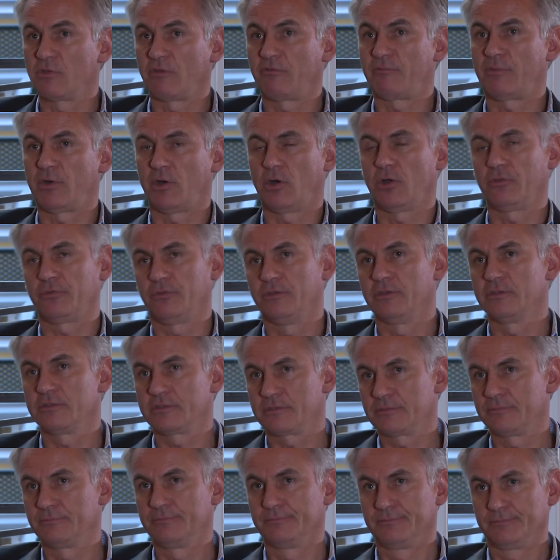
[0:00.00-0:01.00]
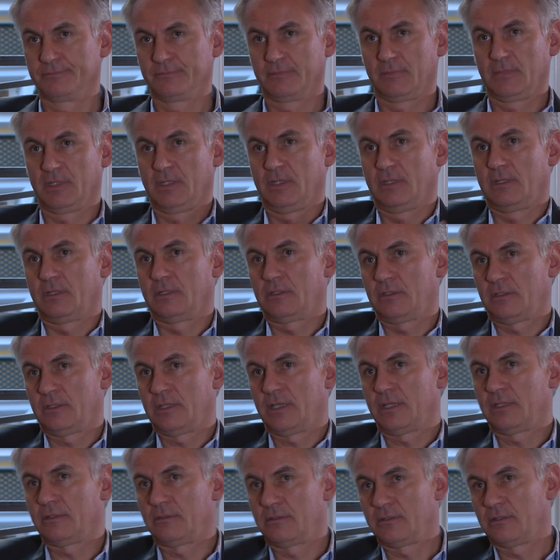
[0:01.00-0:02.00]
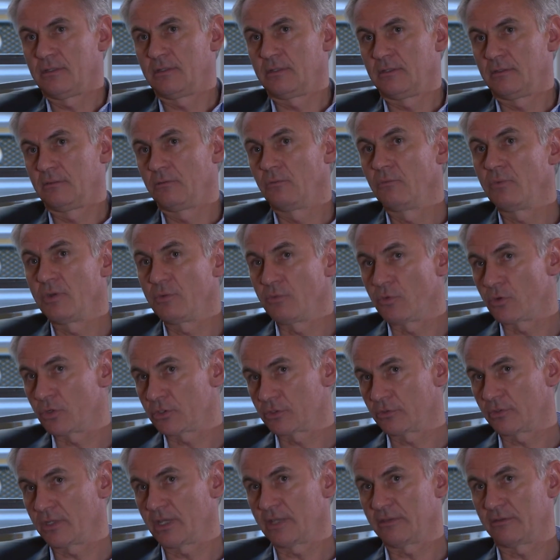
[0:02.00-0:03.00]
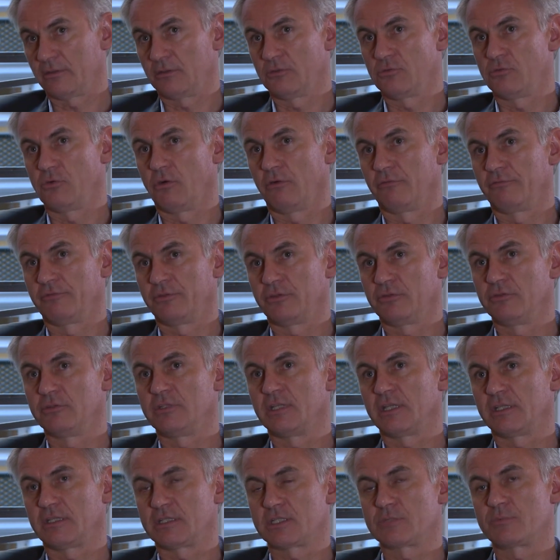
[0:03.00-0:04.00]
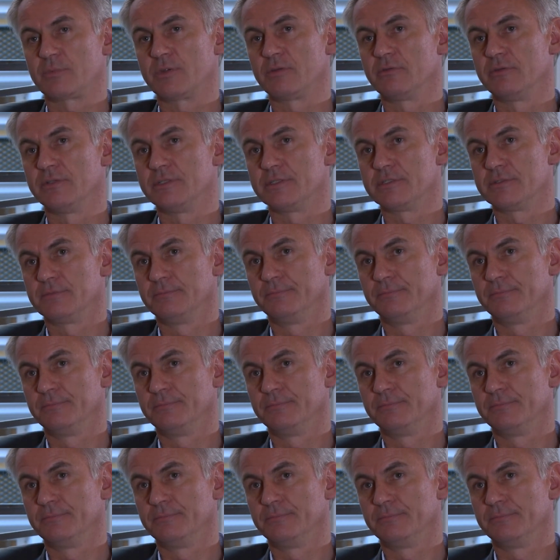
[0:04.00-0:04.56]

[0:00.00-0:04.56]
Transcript: of partners. that we work together to offer you that experience.